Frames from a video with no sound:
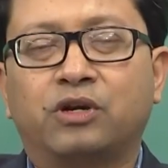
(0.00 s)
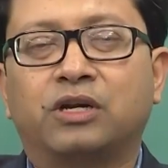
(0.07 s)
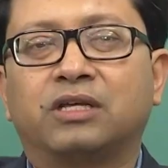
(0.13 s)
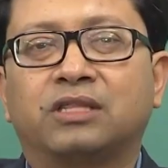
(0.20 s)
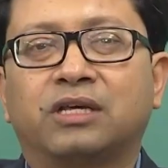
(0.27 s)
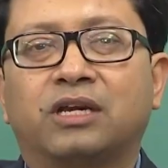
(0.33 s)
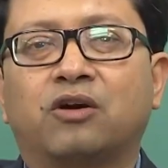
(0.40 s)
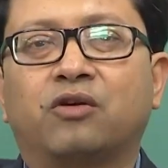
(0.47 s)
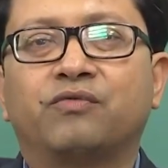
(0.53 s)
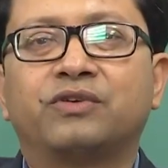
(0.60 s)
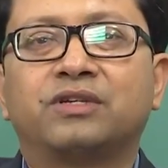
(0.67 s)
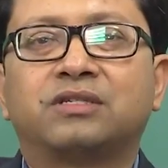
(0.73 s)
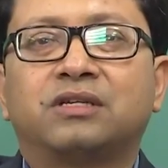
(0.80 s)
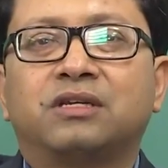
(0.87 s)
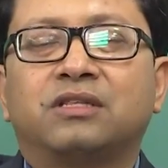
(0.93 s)
then
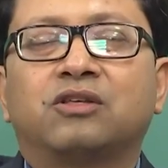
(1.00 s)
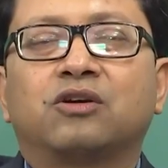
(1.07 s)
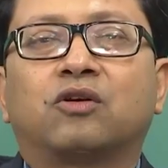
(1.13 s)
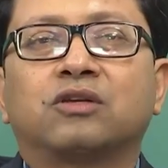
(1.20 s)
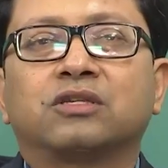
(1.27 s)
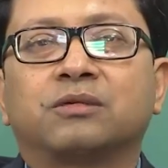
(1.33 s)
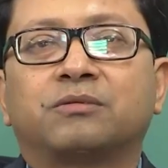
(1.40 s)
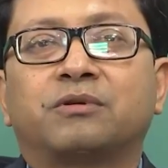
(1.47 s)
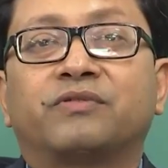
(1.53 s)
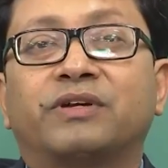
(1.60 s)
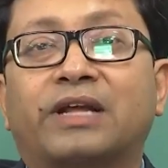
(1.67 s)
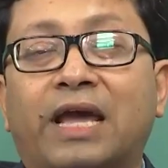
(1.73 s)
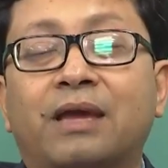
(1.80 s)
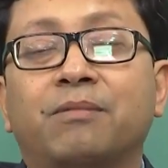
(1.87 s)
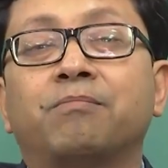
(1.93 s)
obviously the concept of
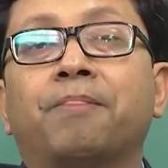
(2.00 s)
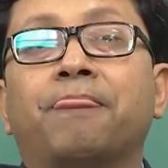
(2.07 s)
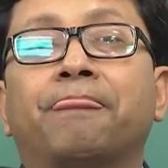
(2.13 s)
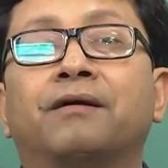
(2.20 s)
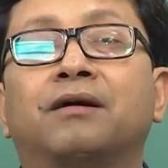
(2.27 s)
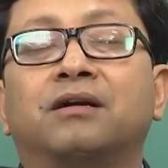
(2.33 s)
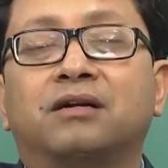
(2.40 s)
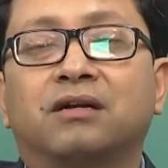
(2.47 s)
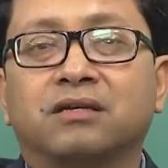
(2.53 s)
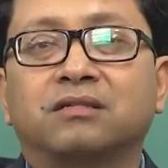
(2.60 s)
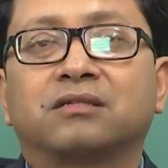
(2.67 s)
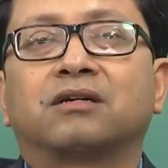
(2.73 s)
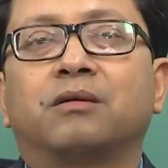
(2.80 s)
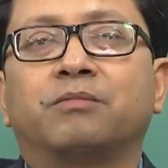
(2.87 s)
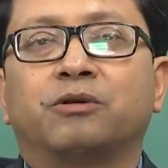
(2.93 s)
time does
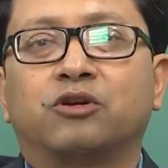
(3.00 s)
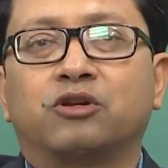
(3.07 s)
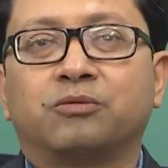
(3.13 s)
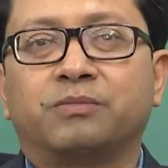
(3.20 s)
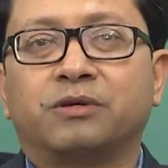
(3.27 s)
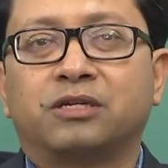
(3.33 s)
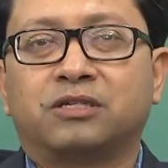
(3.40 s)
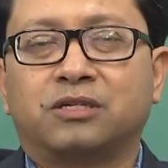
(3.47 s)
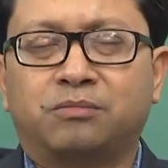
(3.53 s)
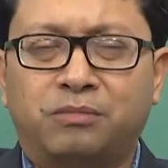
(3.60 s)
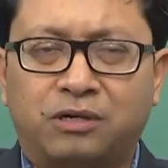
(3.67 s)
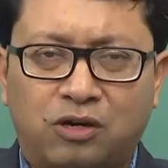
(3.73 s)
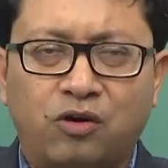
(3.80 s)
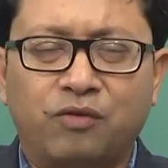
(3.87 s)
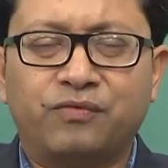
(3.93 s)
not come into the picture,
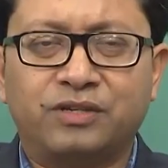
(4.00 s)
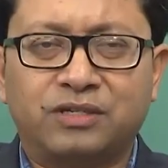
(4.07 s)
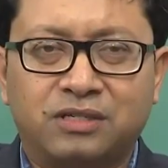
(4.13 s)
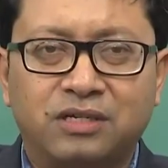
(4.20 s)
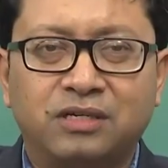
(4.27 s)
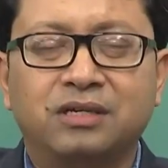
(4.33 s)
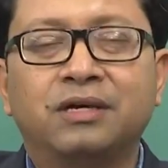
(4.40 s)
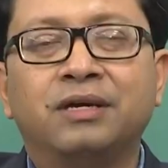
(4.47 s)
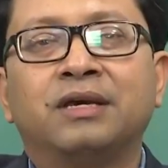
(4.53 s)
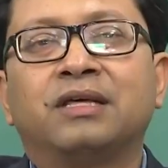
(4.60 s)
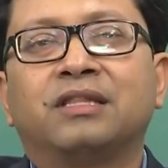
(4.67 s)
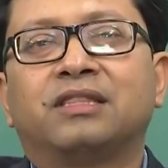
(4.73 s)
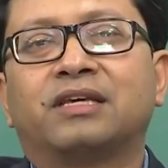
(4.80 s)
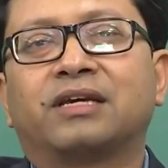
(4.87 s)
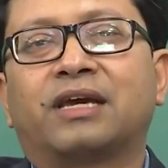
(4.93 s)
but obviously
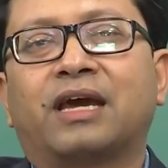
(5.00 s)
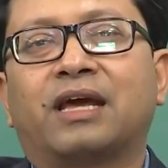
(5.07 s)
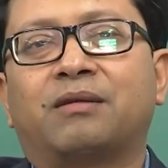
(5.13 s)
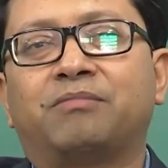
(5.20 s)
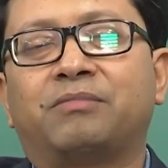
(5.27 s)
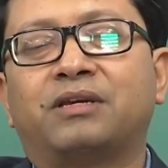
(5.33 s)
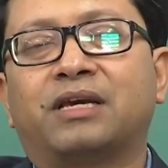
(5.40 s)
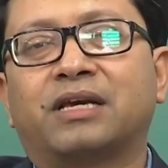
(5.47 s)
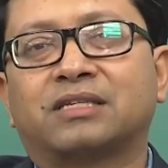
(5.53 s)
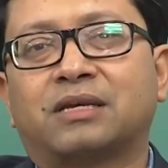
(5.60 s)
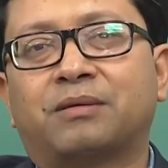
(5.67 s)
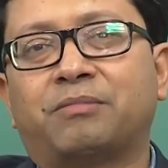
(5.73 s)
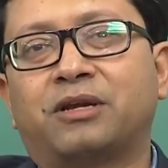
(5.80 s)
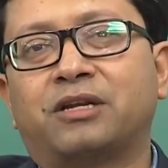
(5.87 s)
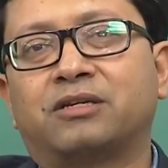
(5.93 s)
they can be, as I
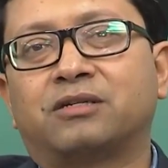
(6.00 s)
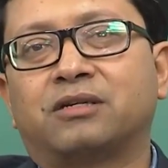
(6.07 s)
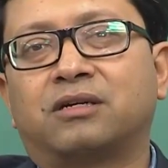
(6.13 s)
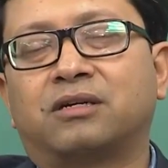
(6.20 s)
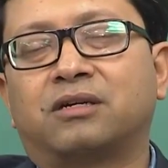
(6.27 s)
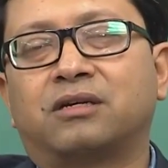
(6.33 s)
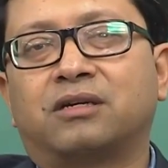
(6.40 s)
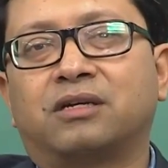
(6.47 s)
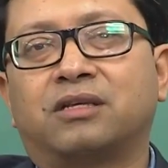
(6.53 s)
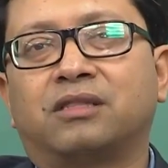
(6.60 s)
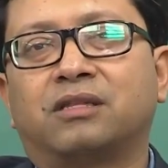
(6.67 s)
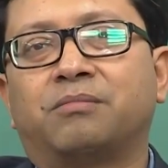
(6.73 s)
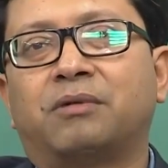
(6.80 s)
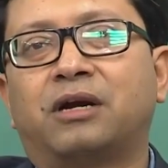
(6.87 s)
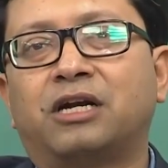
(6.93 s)
mentioned, in
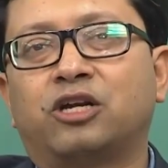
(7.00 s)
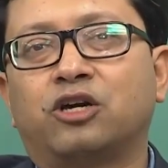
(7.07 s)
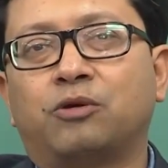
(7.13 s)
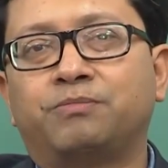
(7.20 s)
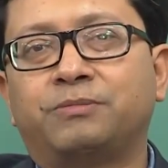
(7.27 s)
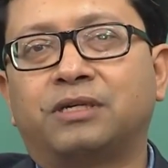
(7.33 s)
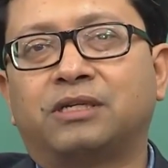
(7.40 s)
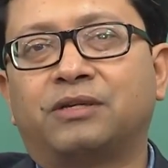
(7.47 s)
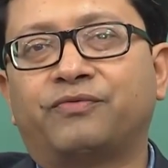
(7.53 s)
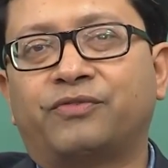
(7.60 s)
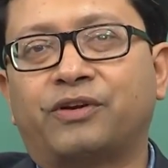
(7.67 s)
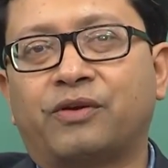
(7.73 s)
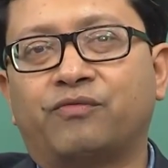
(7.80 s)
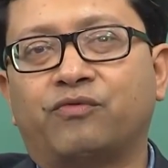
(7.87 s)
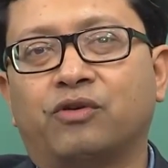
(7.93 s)
the multi objective
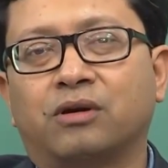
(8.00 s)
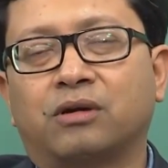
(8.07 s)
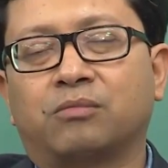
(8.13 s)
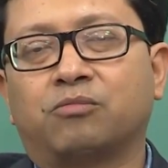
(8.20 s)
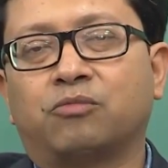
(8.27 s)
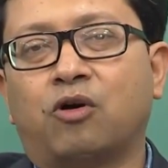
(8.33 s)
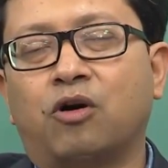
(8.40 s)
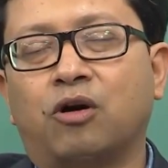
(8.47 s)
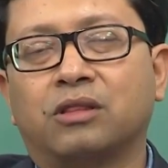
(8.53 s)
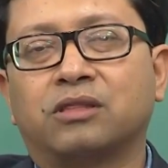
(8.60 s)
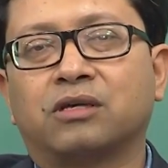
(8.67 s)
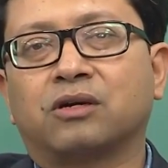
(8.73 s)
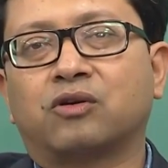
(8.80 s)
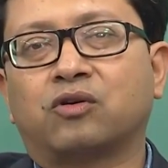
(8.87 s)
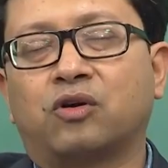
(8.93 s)
framework, all
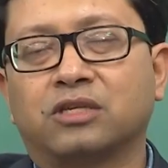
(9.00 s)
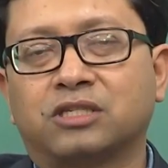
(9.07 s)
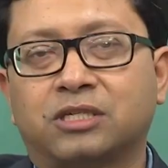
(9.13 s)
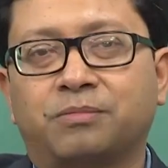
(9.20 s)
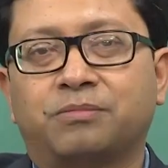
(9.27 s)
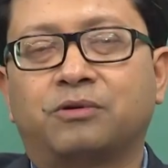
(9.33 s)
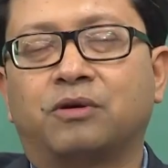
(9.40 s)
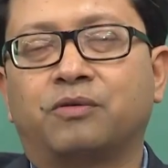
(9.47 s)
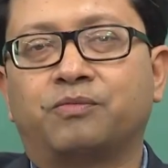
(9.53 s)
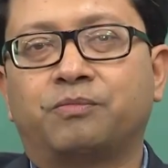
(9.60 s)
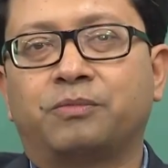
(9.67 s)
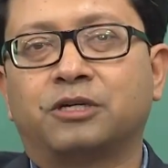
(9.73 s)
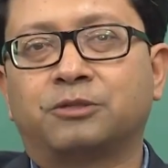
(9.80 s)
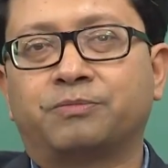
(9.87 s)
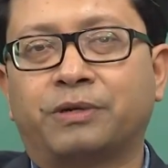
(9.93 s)
the concept of
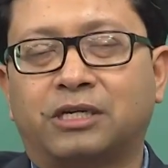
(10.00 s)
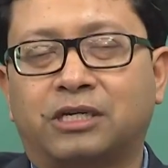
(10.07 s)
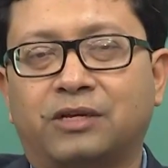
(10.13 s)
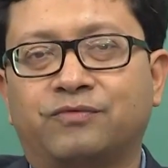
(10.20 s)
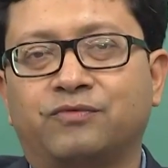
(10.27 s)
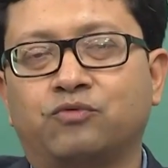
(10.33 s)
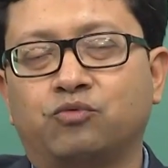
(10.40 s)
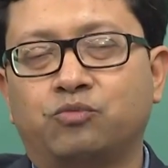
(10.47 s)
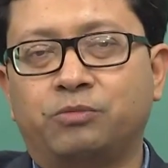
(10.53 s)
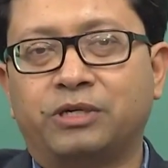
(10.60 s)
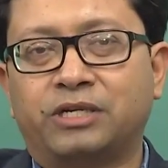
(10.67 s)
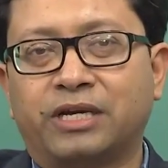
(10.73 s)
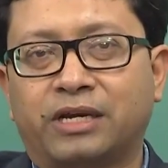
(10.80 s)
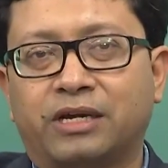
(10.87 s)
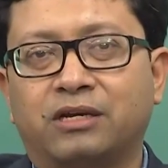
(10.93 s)
perspectives would be
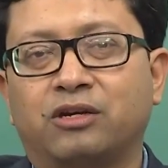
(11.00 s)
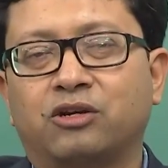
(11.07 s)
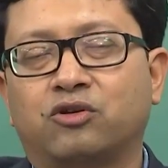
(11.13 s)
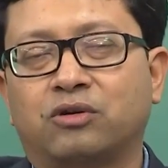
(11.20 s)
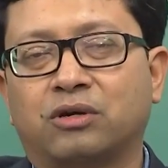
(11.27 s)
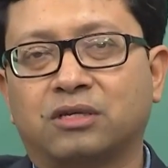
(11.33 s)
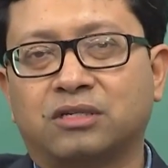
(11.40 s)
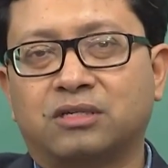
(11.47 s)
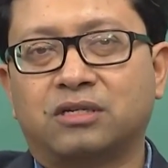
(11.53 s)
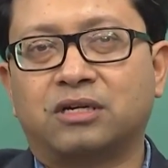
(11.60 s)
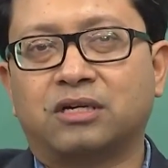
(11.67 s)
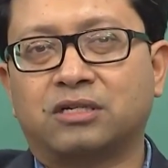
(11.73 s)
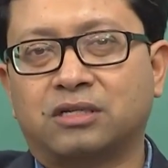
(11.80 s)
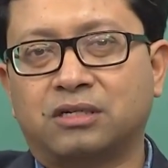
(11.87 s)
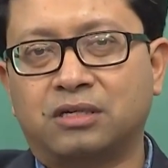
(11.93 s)
taken into
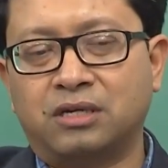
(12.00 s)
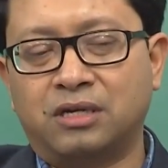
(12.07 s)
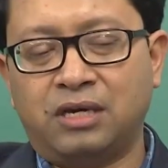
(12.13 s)
consideration,